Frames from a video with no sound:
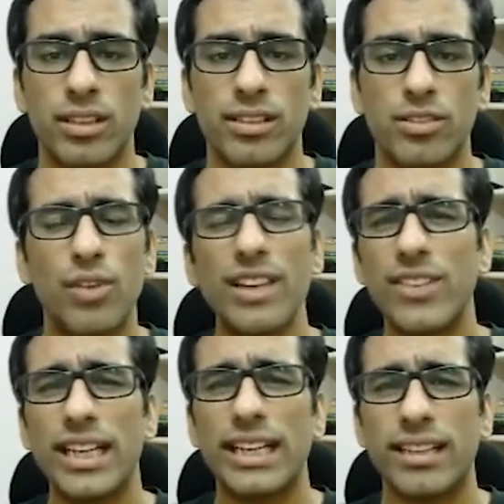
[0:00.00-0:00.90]
So one
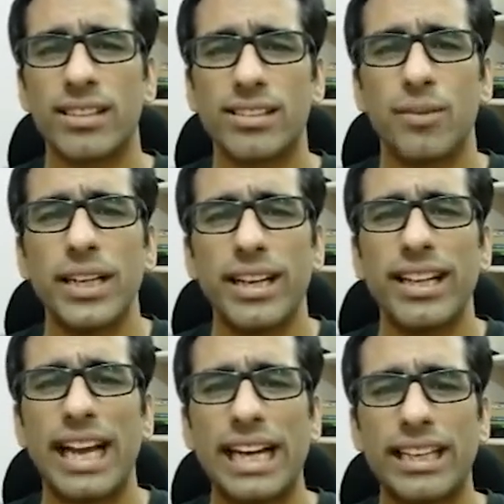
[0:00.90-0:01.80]
fine day, someone had
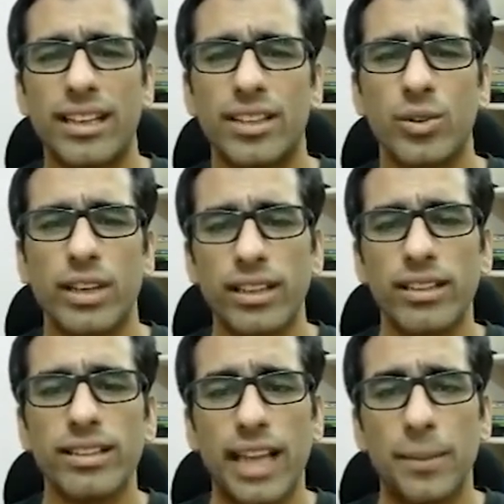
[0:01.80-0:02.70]
an idea to connect a
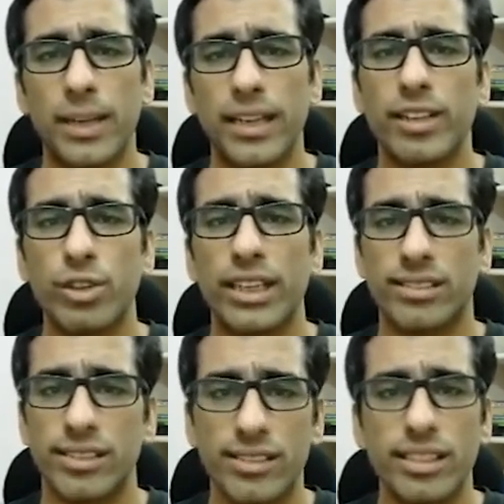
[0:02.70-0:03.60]
typewriter to an
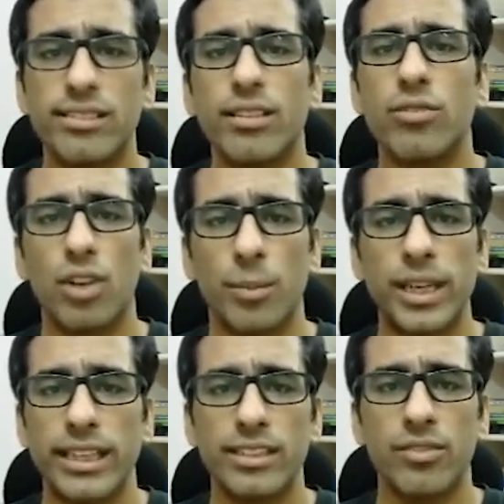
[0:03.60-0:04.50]
existing set of
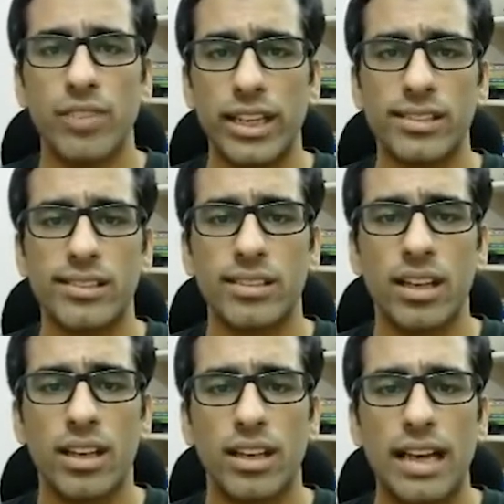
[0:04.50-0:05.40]
communication wires,
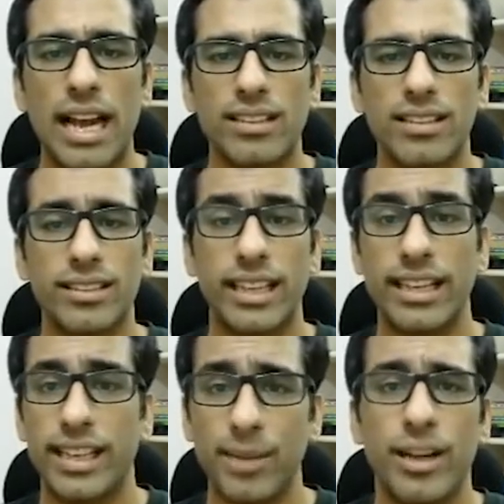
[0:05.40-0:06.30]
and the
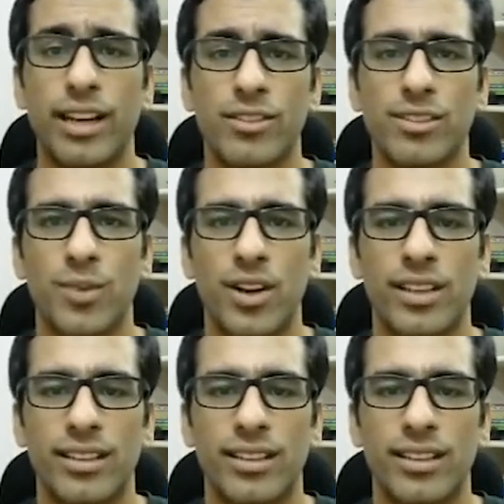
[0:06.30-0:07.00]
Teletypewriter was born.